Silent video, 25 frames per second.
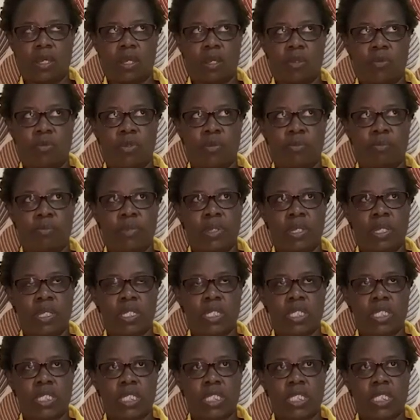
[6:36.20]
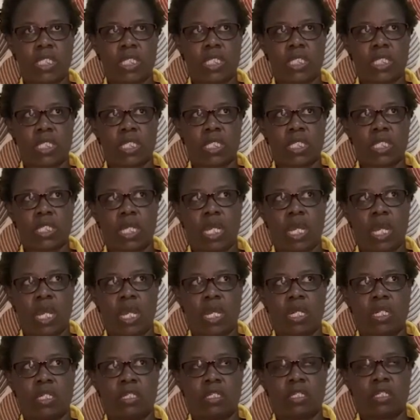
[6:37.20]
We met
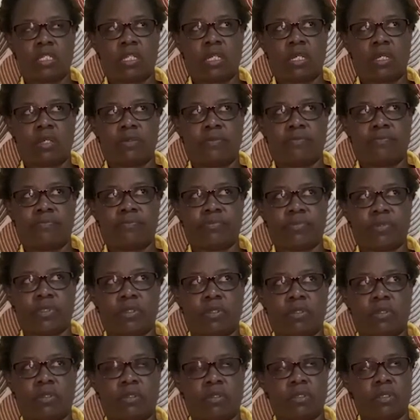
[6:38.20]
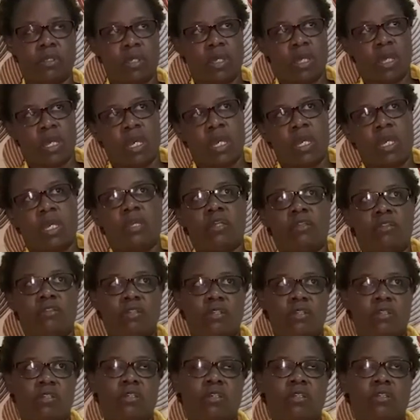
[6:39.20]
at a
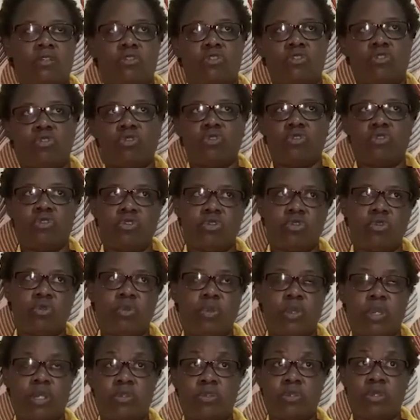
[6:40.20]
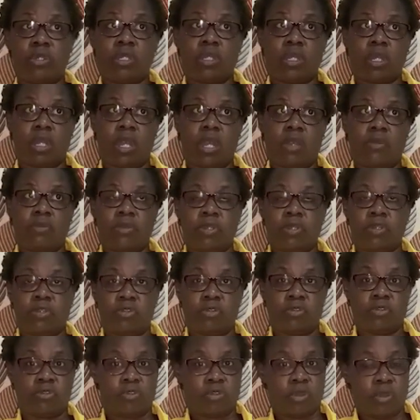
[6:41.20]
certain studio. We are doing a
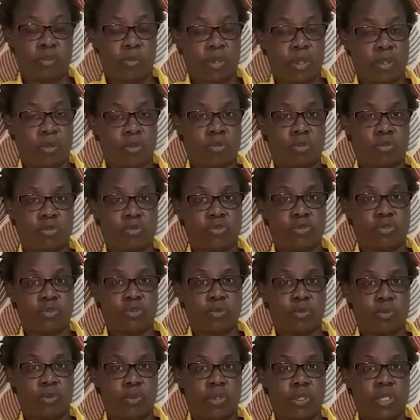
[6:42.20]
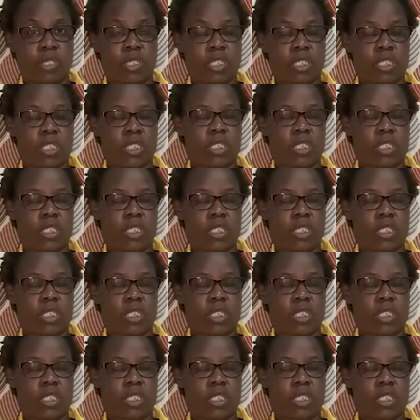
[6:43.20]
radio drama called Rock Point.